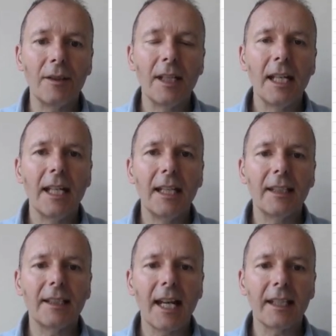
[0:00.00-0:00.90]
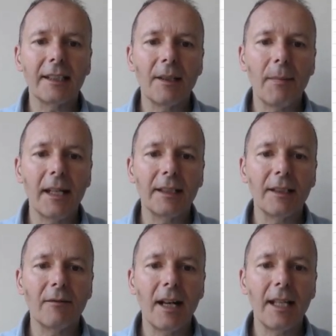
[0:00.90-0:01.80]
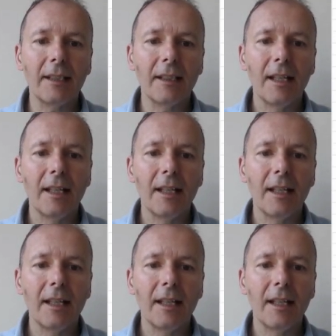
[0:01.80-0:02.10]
pounds is taxed at the basic rate,